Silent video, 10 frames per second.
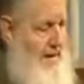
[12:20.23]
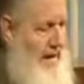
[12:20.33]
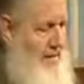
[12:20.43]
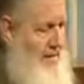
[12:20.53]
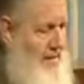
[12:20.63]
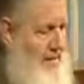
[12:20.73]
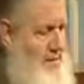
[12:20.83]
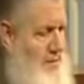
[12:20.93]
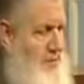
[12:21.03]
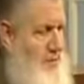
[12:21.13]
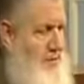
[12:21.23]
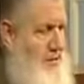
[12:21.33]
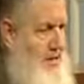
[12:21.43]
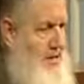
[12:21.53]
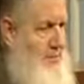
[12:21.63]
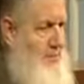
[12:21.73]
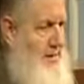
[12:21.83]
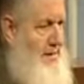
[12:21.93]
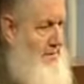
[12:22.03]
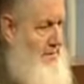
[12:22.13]
I think this is a good chance for
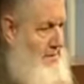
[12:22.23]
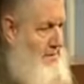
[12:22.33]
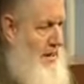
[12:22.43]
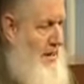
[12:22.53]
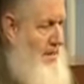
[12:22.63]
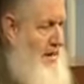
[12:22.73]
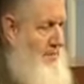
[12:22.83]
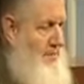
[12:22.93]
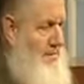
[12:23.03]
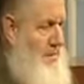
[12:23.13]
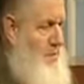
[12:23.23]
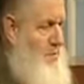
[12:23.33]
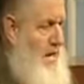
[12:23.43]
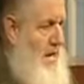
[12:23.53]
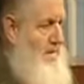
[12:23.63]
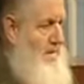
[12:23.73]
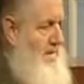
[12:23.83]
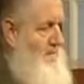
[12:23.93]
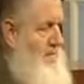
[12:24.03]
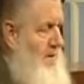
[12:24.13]
me to sum it up and tell you that
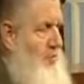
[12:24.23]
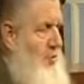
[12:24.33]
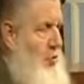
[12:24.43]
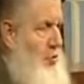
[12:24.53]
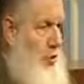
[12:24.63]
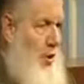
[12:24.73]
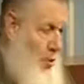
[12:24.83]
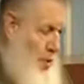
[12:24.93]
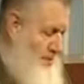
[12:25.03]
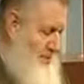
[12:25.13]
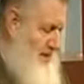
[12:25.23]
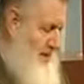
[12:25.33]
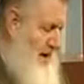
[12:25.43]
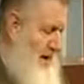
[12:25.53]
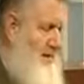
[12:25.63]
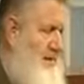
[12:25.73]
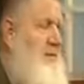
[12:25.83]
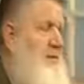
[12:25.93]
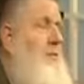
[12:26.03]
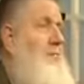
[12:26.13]
if you go to our website,
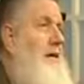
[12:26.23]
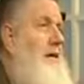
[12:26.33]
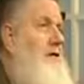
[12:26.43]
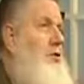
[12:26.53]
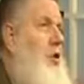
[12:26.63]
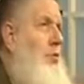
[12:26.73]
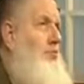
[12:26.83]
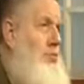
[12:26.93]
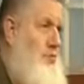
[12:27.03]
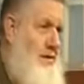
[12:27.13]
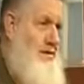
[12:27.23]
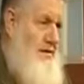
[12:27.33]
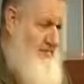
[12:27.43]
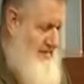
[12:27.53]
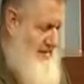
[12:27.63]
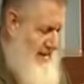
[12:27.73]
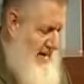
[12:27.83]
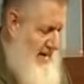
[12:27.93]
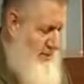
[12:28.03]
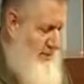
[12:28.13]
the website it's called
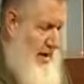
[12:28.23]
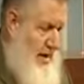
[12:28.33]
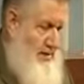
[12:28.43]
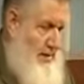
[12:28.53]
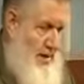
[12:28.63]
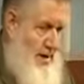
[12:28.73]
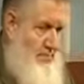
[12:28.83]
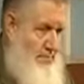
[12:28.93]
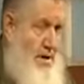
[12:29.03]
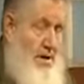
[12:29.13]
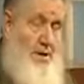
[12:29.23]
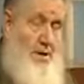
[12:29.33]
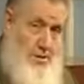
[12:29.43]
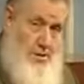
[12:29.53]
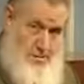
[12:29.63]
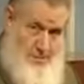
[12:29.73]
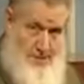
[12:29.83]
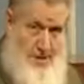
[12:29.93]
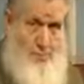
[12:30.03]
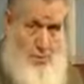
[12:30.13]
beautiesofislam.com, and you'll
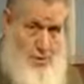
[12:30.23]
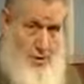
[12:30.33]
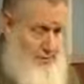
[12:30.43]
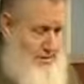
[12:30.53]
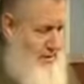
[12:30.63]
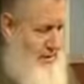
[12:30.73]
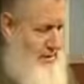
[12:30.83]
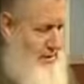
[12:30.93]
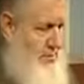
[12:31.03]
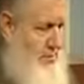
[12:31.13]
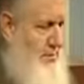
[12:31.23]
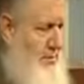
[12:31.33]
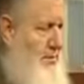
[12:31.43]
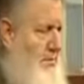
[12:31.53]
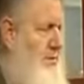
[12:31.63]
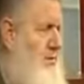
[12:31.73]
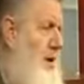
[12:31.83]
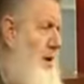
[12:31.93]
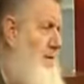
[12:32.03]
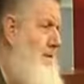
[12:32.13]
find programs like this will be
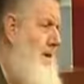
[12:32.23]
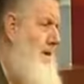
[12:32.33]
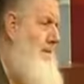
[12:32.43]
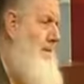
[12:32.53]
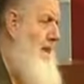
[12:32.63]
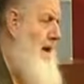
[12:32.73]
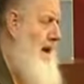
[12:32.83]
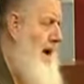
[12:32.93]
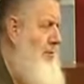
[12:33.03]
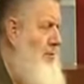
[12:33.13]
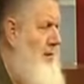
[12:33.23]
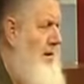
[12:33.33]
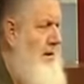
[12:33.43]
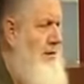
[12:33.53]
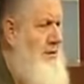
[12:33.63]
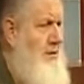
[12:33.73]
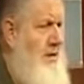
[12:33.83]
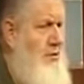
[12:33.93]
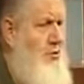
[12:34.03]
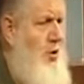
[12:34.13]
displayed there. And you'll get a
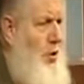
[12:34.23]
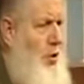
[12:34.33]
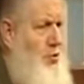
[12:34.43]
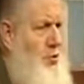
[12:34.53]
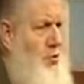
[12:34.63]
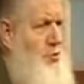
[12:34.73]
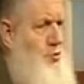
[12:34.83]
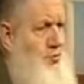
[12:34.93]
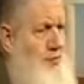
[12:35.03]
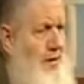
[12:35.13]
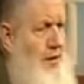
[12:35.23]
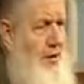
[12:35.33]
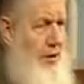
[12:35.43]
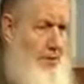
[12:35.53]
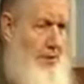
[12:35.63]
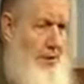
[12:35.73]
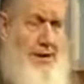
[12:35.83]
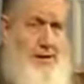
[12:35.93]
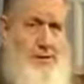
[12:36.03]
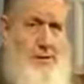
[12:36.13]
chance also to find our other
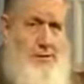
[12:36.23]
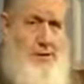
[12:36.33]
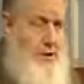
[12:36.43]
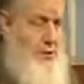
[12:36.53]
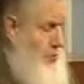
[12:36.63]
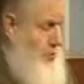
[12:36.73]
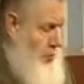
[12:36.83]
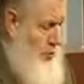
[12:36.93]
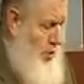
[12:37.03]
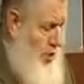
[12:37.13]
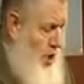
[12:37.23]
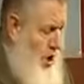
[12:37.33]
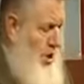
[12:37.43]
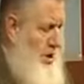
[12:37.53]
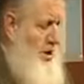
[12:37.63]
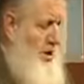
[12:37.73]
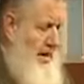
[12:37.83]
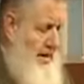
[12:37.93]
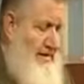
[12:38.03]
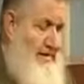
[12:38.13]
links that'll take you to the Quran
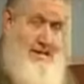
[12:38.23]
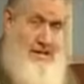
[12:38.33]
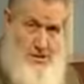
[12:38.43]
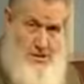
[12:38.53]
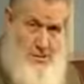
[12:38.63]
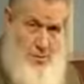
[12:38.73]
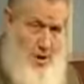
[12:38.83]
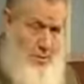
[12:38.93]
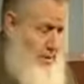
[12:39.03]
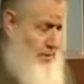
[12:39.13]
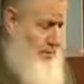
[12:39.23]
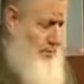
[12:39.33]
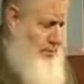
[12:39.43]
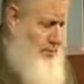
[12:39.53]
and the teachings of Muhammad.